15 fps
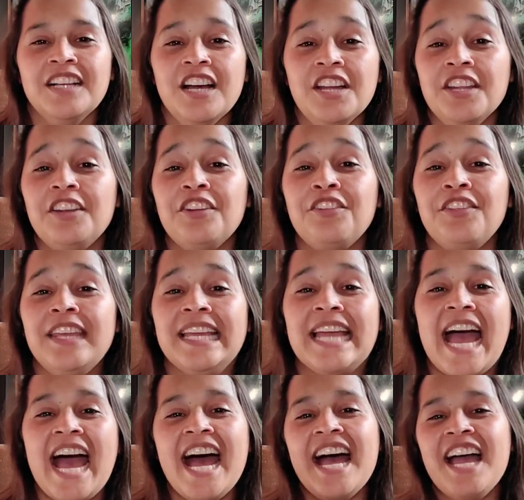Another thing
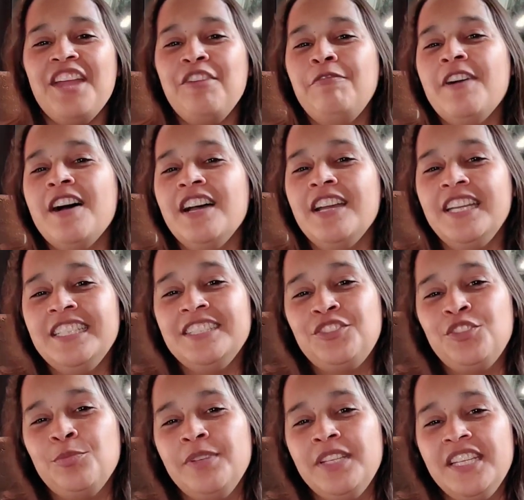I find
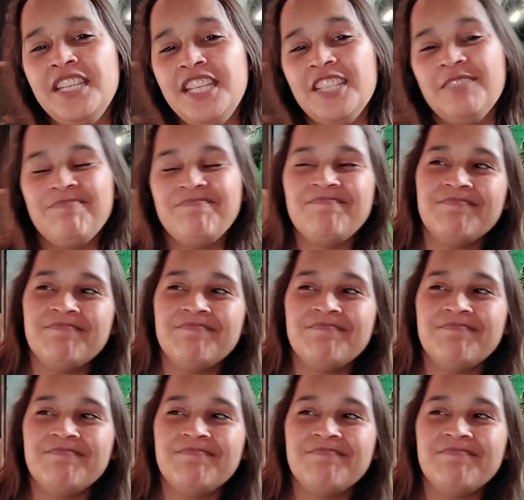to be